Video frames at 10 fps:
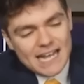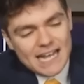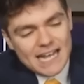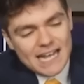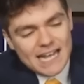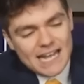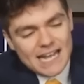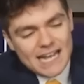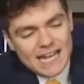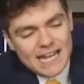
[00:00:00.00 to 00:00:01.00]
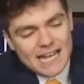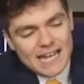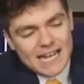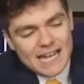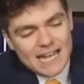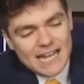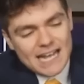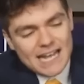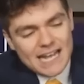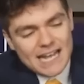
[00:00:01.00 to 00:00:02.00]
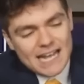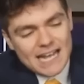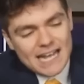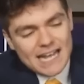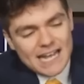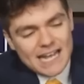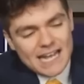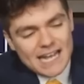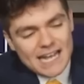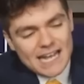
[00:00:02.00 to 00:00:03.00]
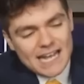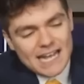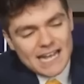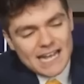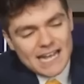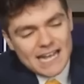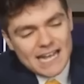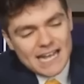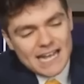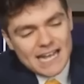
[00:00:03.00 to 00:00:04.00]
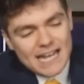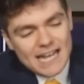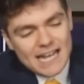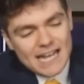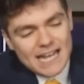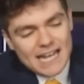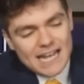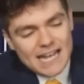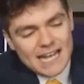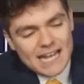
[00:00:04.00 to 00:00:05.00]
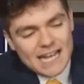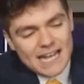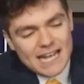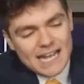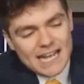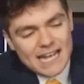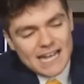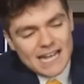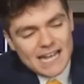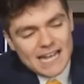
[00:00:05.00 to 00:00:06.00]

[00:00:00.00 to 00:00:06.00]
[no speech]